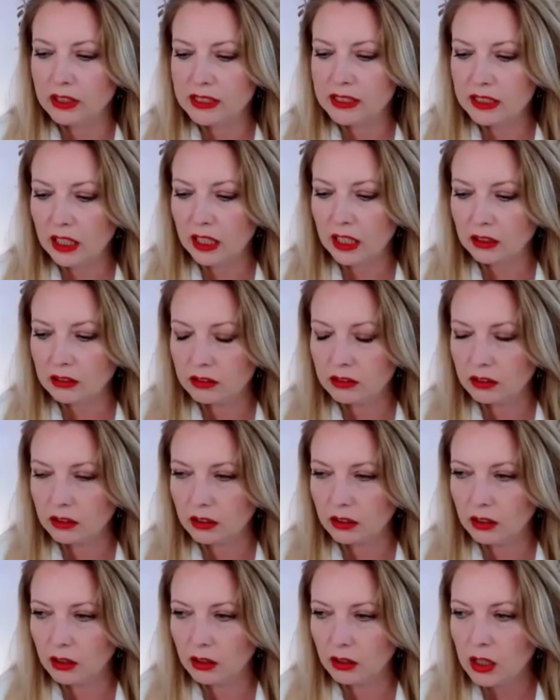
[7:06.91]
estate
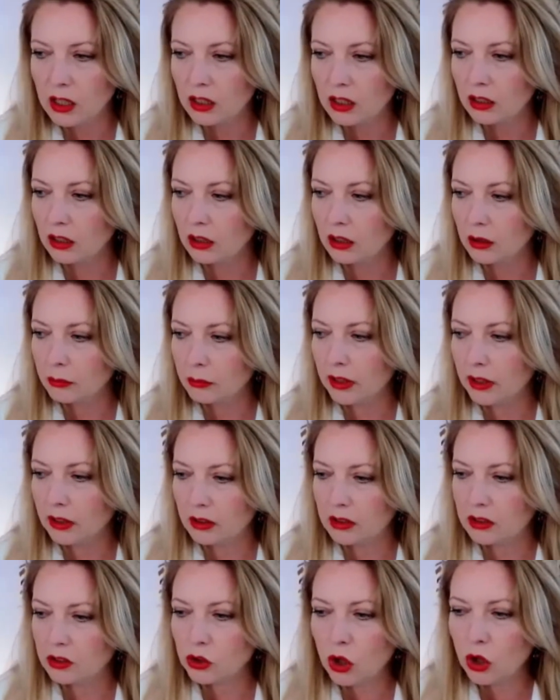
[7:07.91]

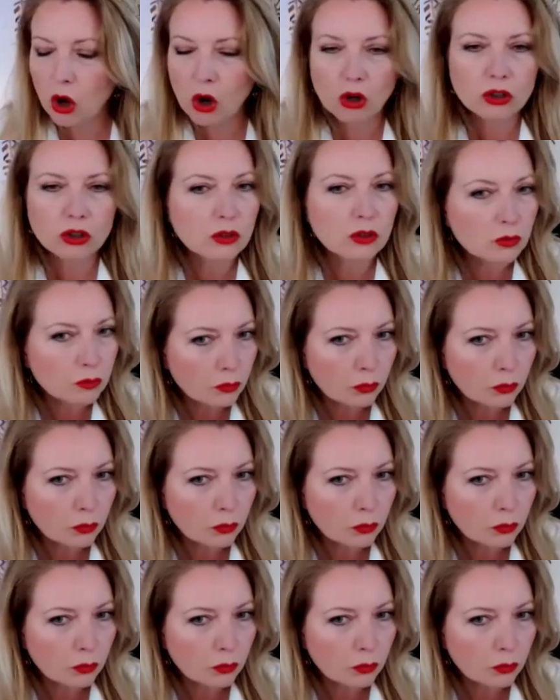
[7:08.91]
stocks?